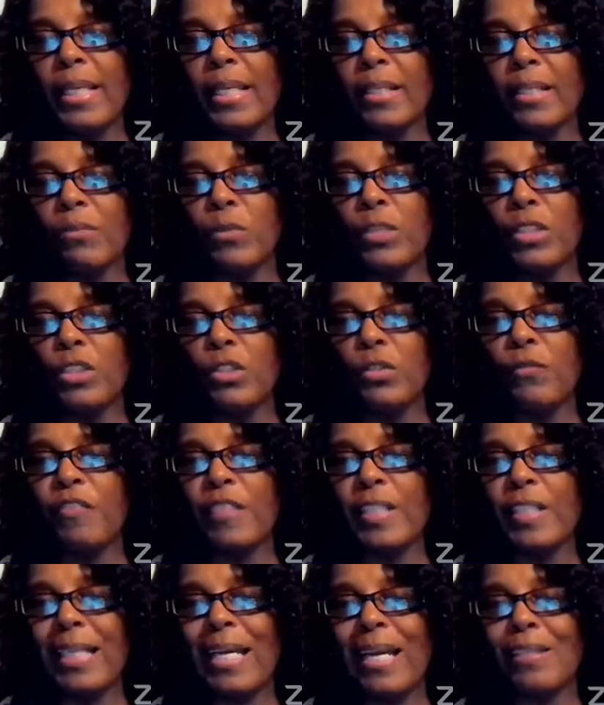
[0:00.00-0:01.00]
ahead and when you
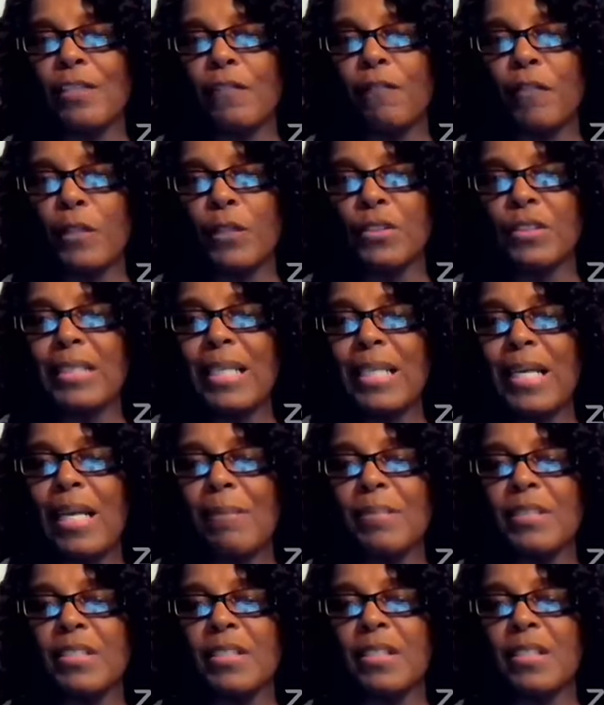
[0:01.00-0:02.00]
fill out first
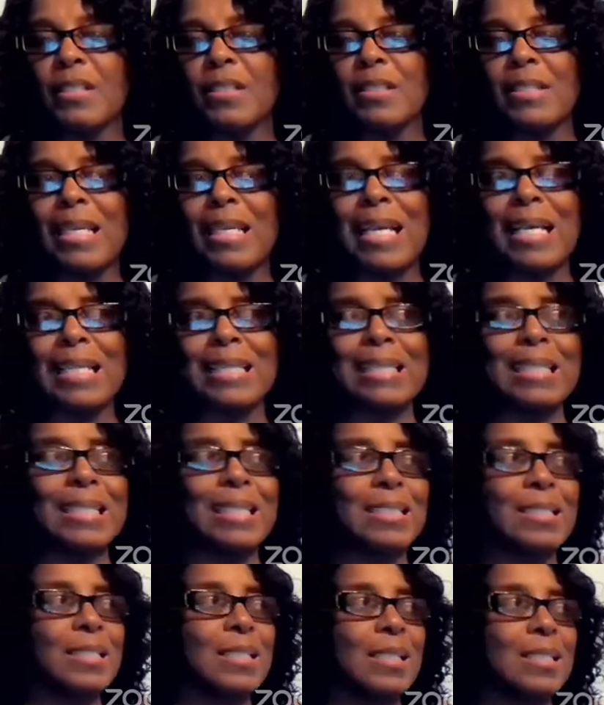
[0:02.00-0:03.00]
time, it's gonna say, I
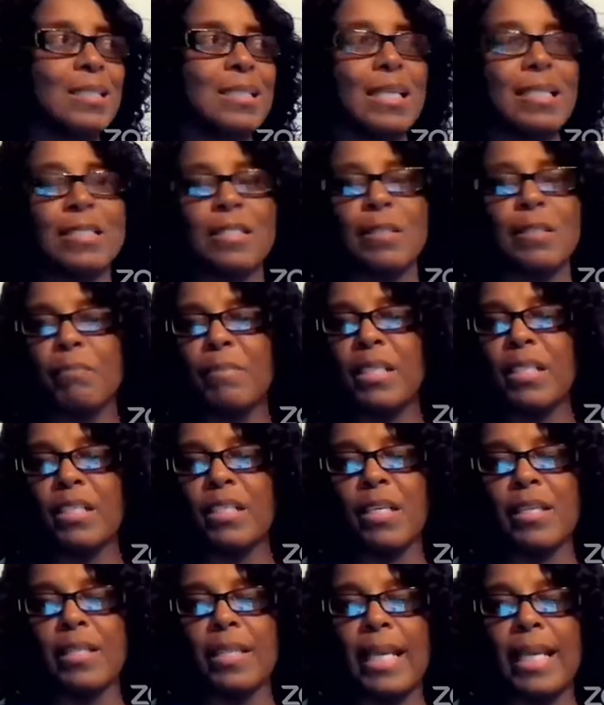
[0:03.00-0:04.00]
think it's gonna say submit
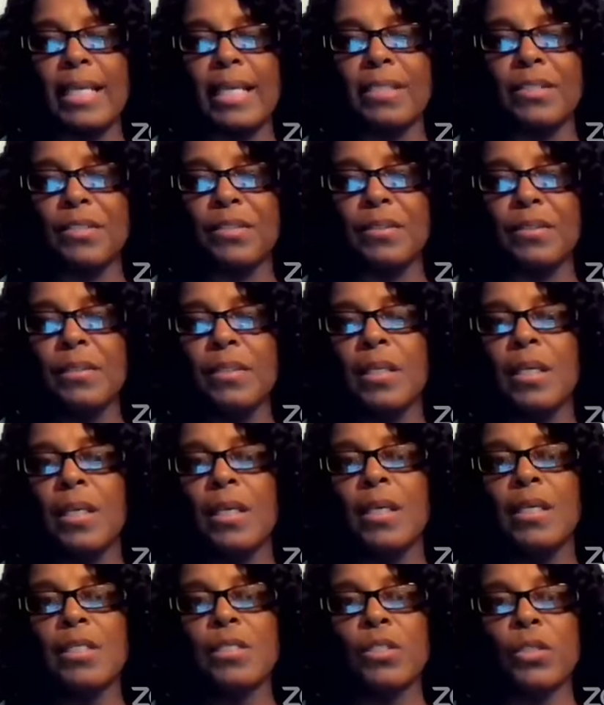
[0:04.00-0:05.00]
another answer.
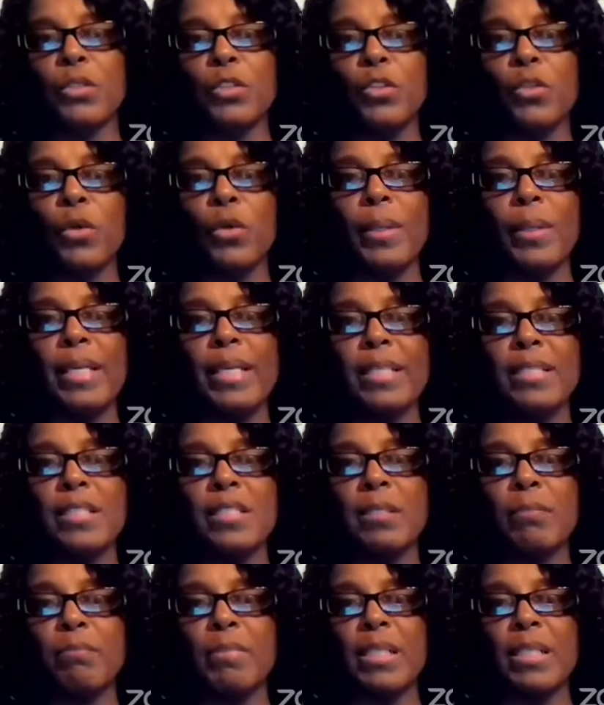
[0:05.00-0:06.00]
So you go ahead
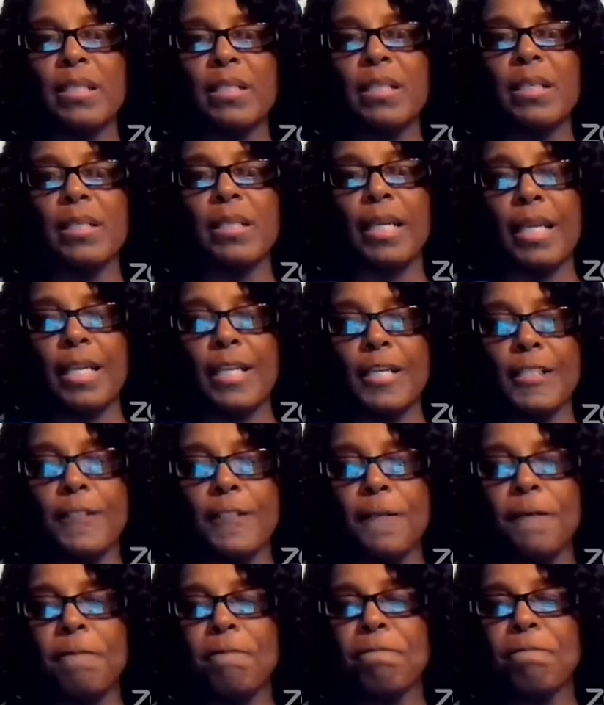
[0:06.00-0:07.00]
and submit another
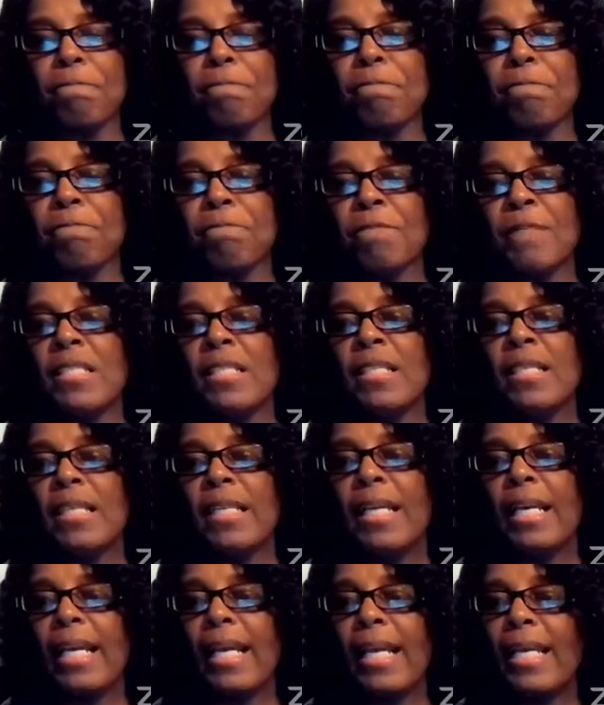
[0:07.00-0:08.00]
answer
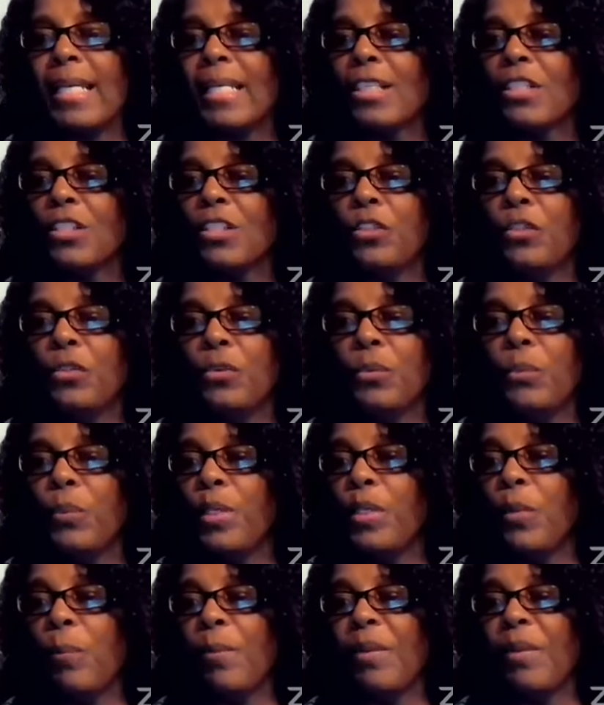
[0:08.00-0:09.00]
and you
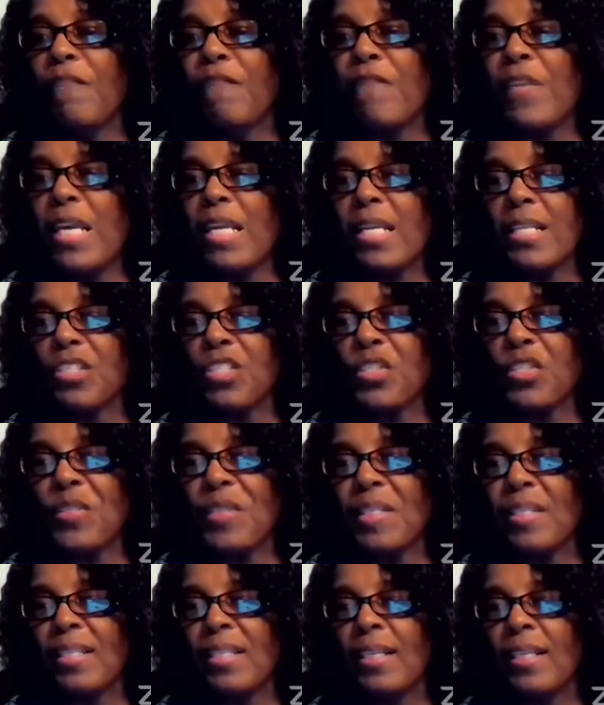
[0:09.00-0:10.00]
will be
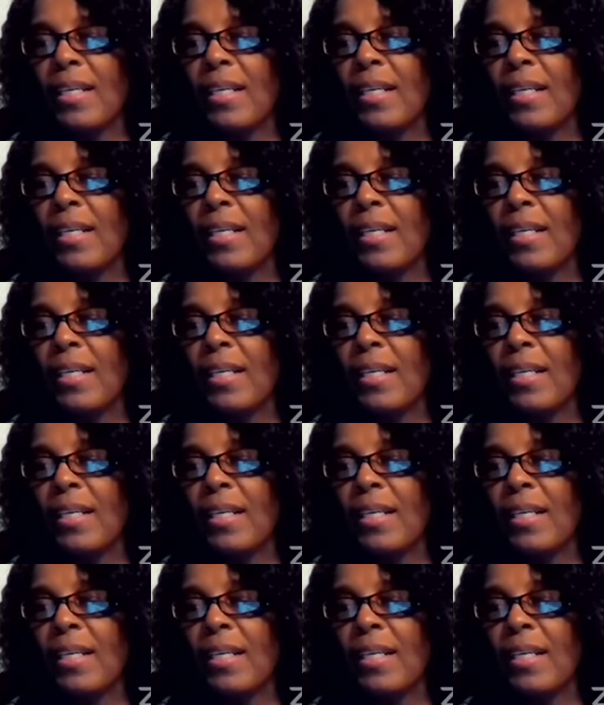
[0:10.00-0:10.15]
finished.